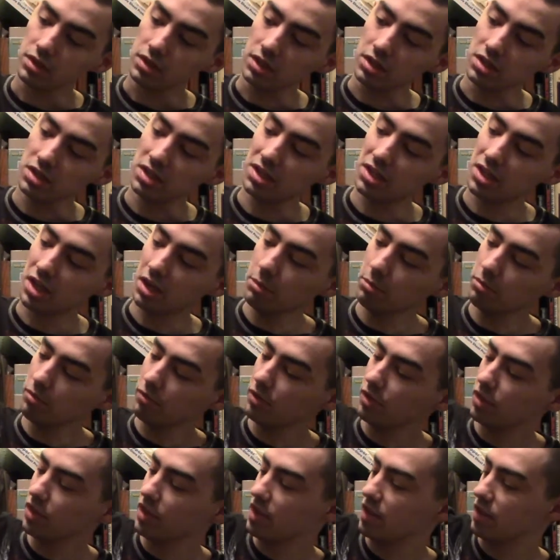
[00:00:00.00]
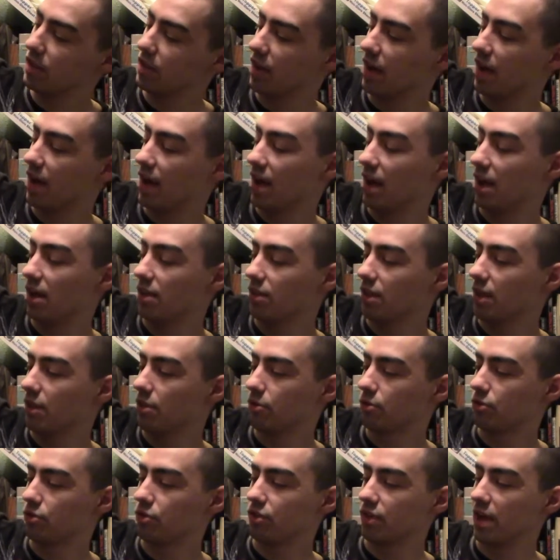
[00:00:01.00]
it comes with this
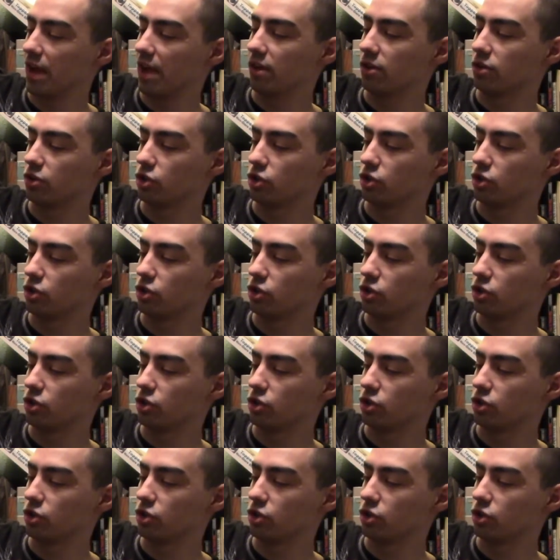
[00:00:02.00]
leather-style